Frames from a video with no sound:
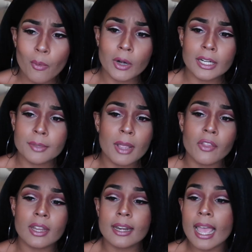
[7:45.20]
I wanted to be
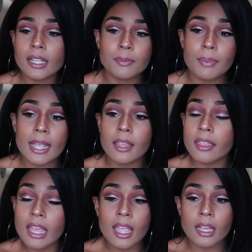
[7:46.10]
on the next
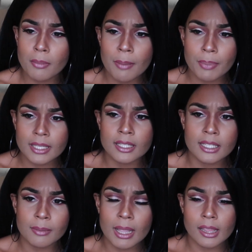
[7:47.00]
big thing, put my
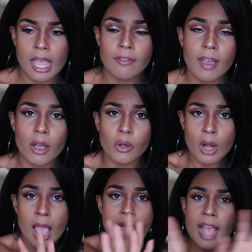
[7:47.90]
business and my life
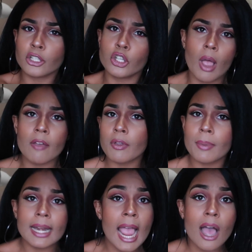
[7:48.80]
out and show
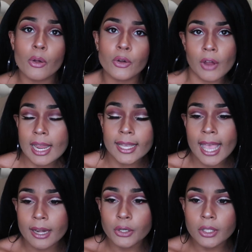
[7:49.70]
everybody how great
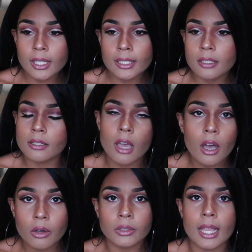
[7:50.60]
Kendall is.
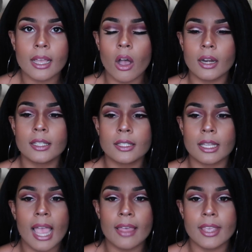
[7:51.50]
No, like
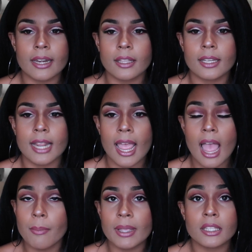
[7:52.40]
honestly, at the end of the
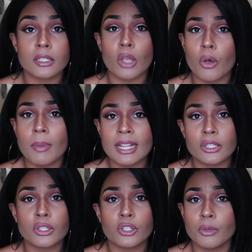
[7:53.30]
day, I made so many
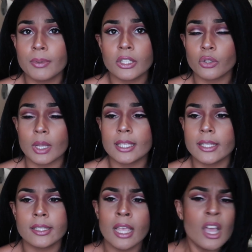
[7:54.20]
stupid
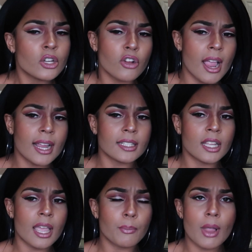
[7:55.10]
choices trying
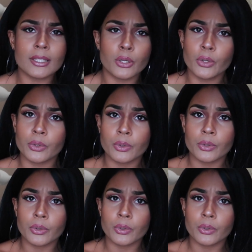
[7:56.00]
to impress who?